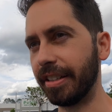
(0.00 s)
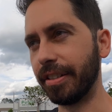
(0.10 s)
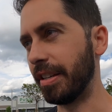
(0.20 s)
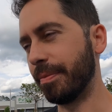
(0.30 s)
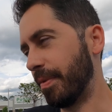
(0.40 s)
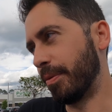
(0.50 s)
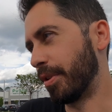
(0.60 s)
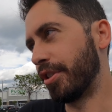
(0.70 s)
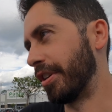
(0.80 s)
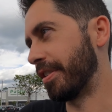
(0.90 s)
then it
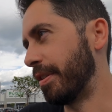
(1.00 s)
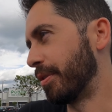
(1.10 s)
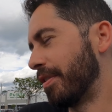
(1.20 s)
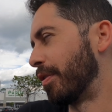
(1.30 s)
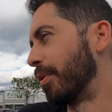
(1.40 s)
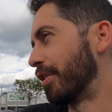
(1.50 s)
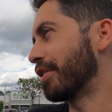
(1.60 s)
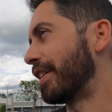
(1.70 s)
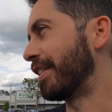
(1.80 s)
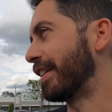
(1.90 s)
was even worse,
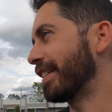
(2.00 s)
I think.